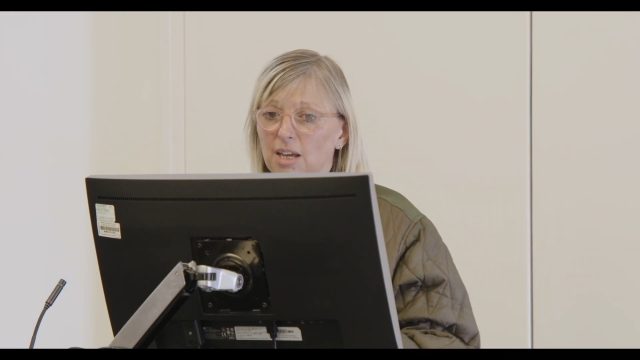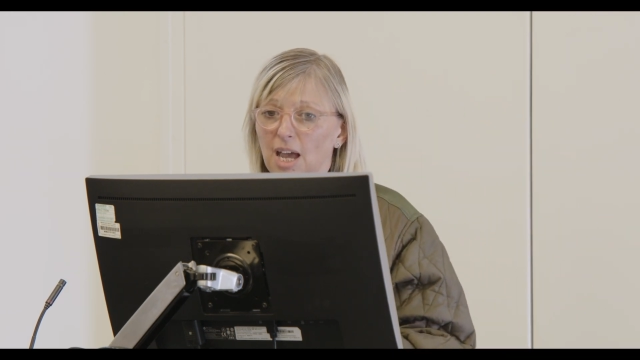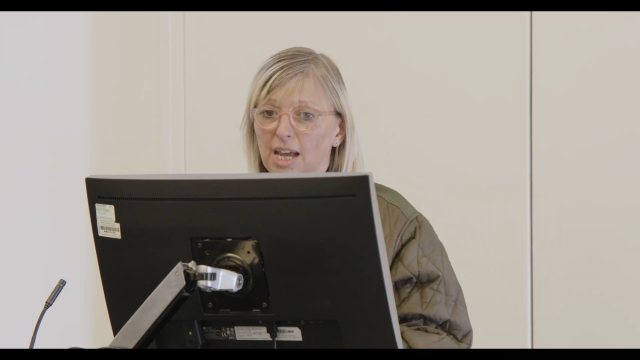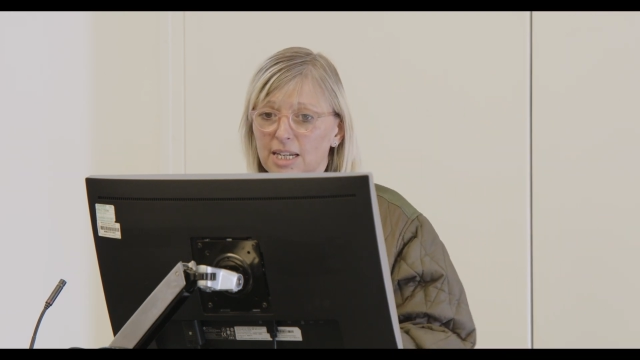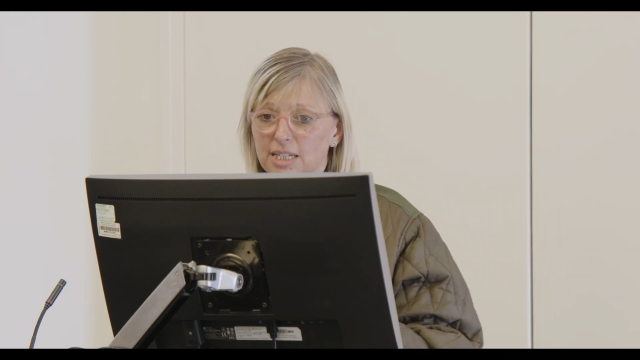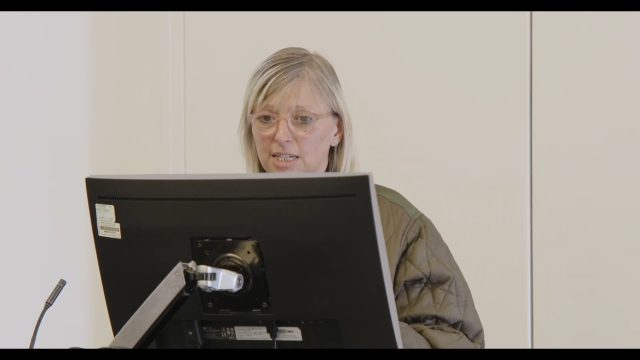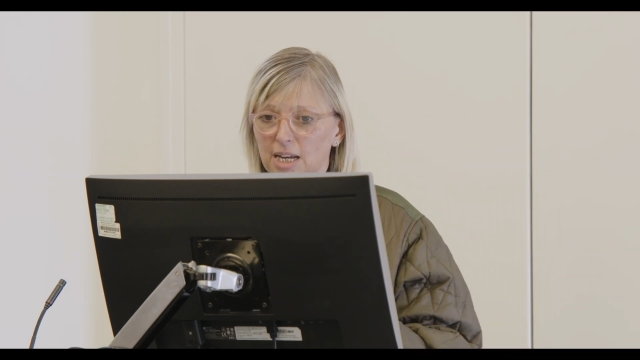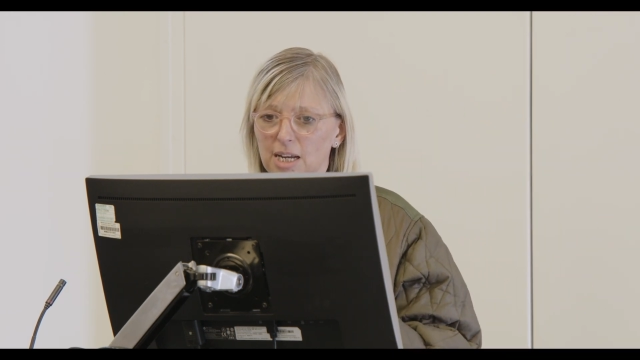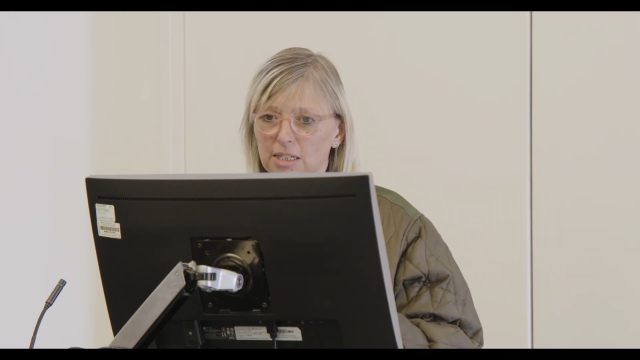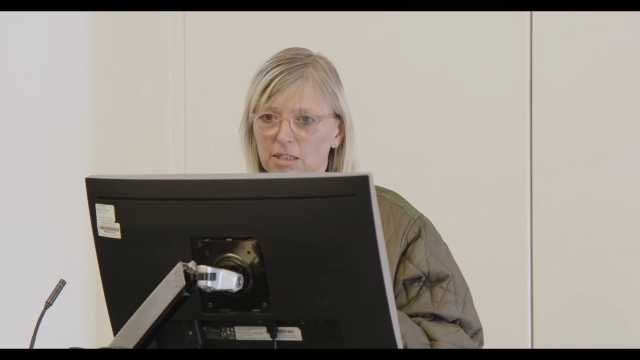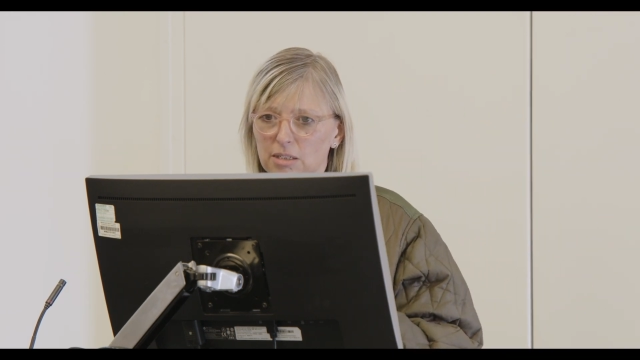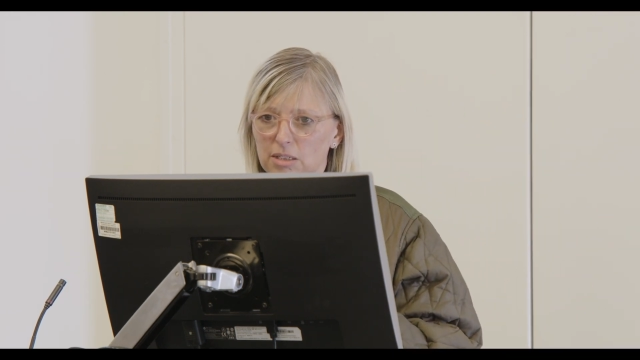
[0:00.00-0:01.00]
And it
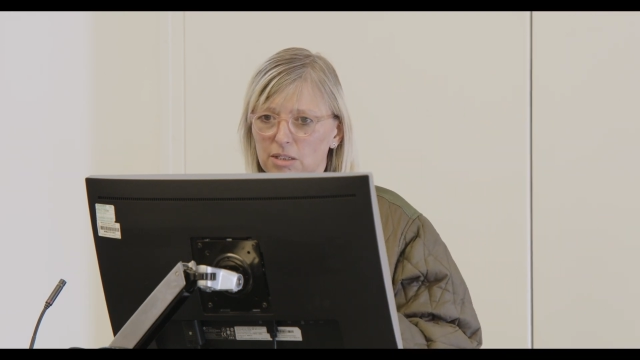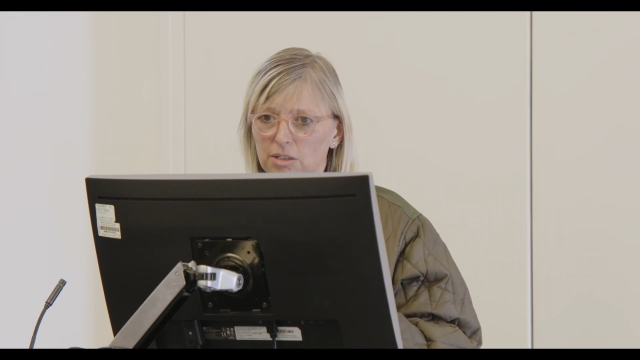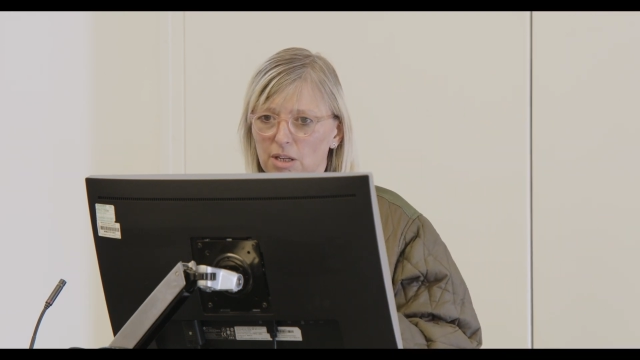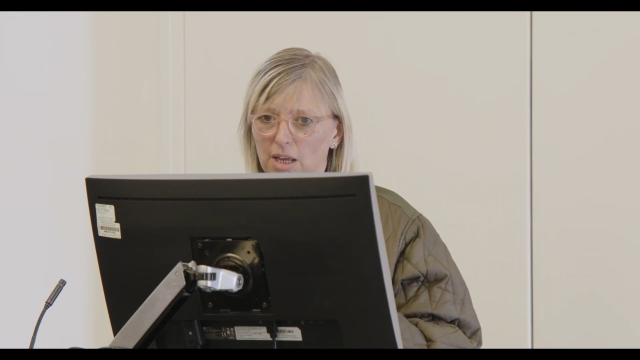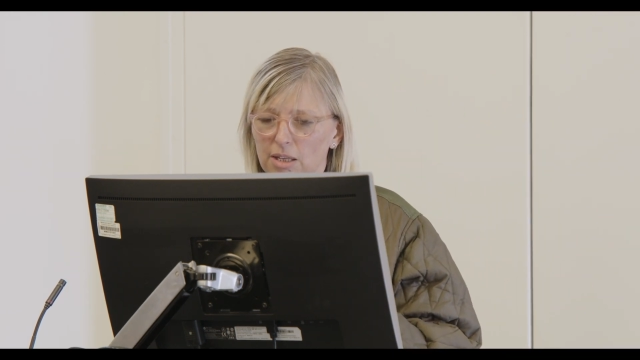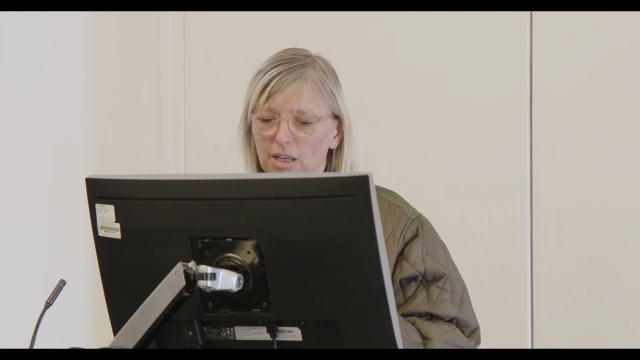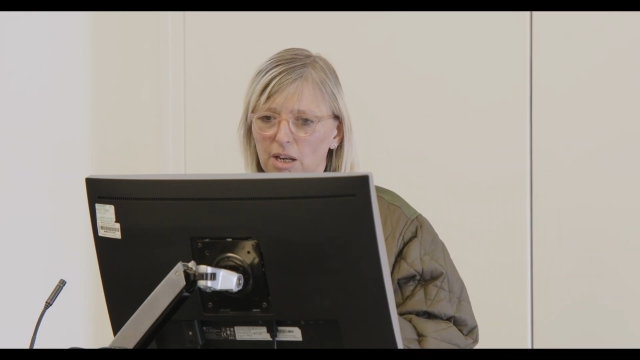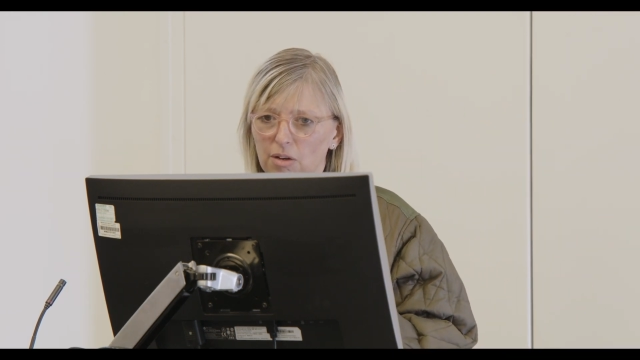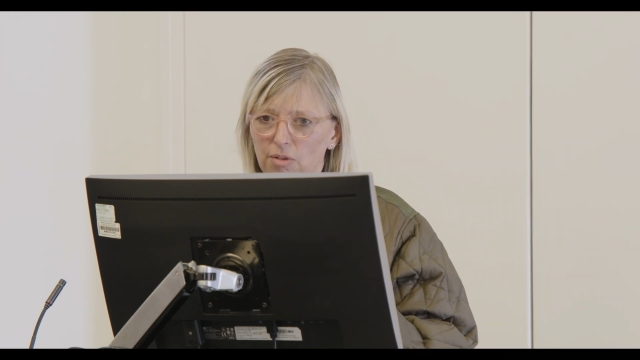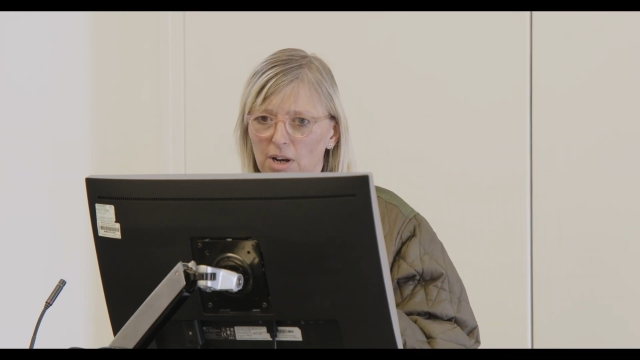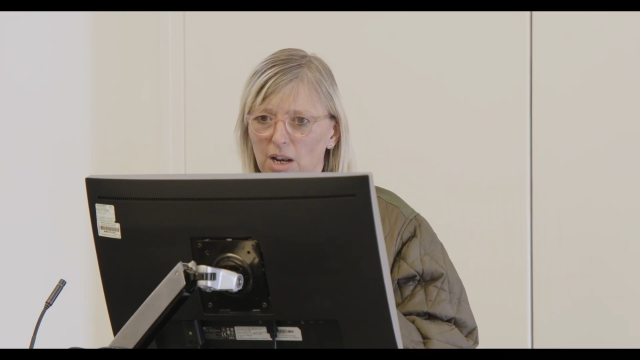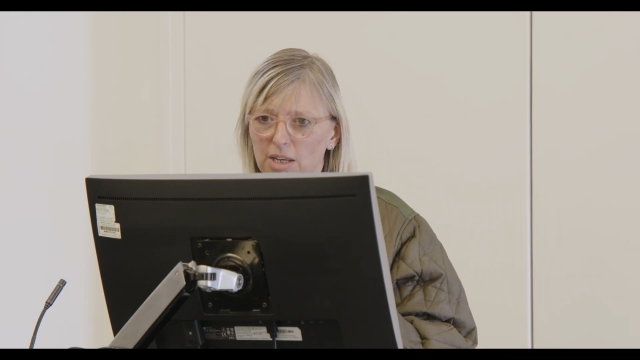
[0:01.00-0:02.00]
did. And then I
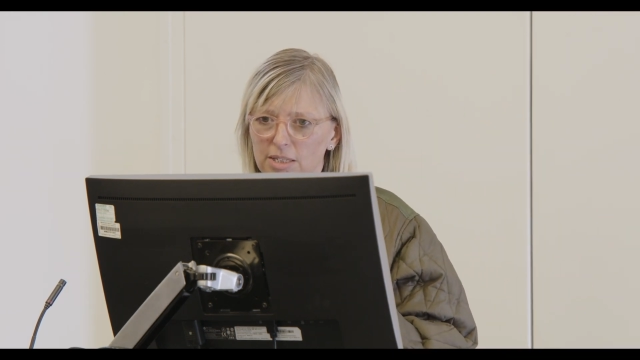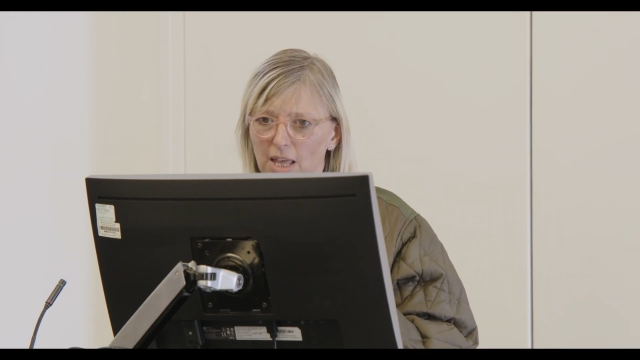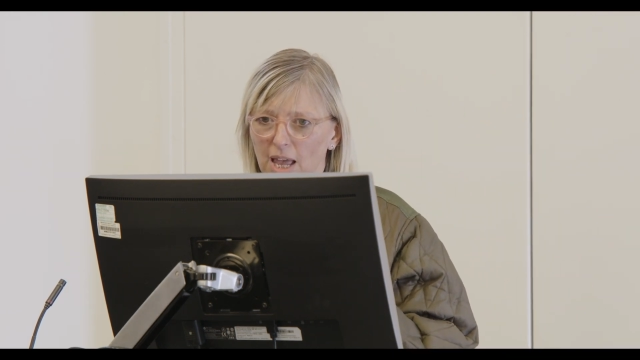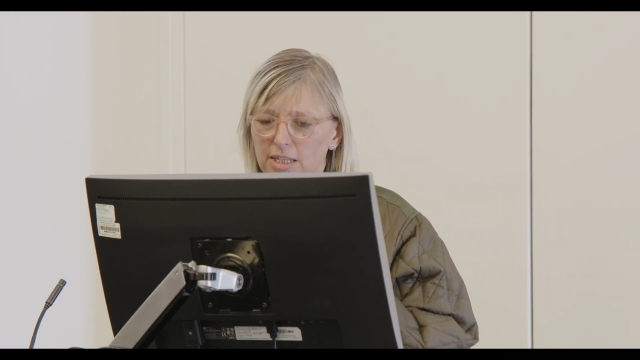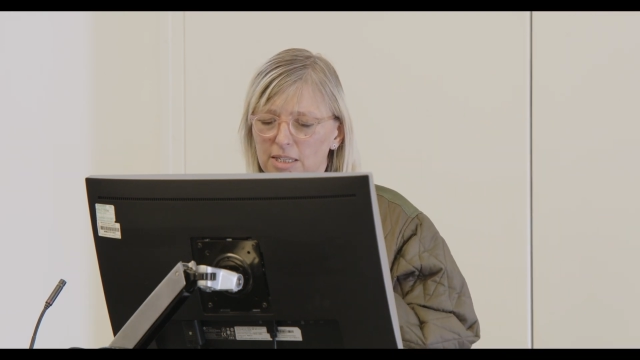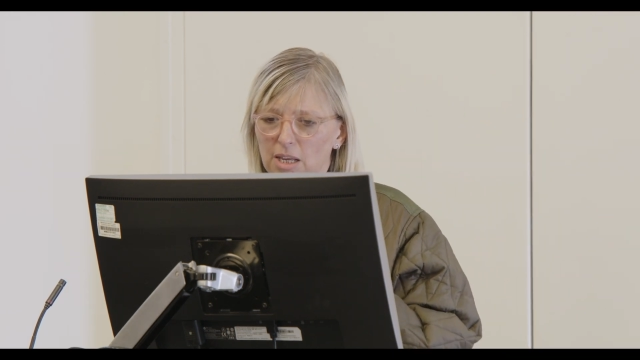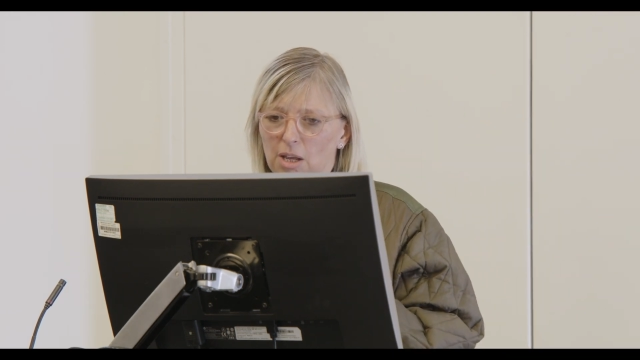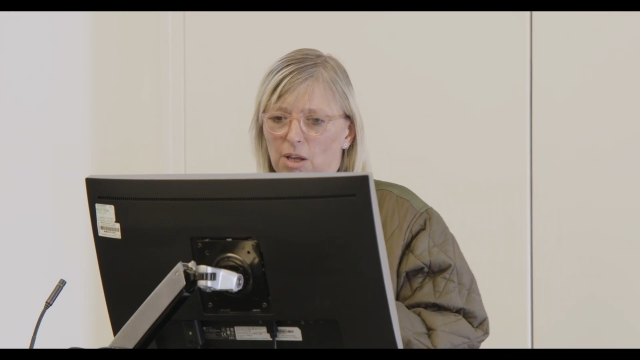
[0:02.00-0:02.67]
realised that as,